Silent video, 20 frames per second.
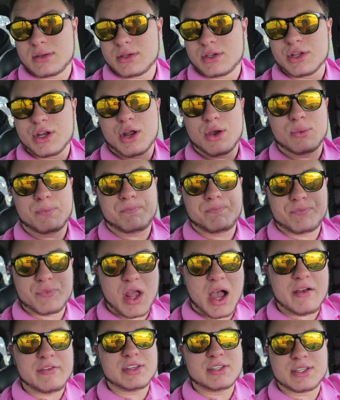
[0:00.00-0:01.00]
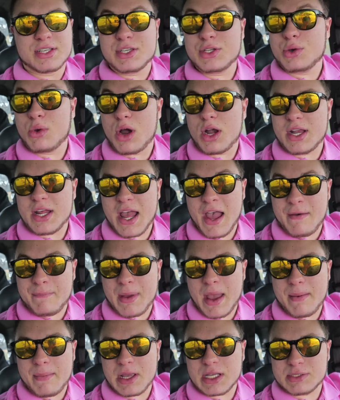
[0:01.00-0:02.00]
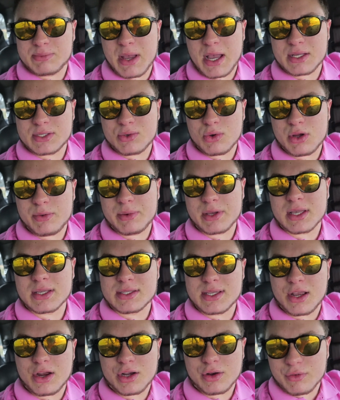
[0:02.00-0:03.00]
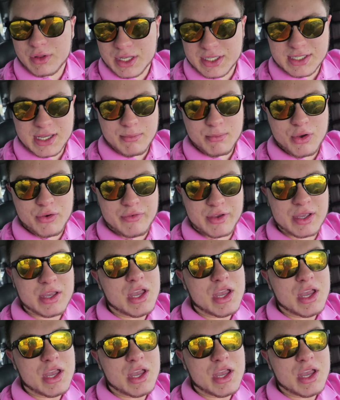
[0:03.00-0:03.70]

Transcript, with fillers: you know, obviously you already have Batman's backstory because they already released that movie.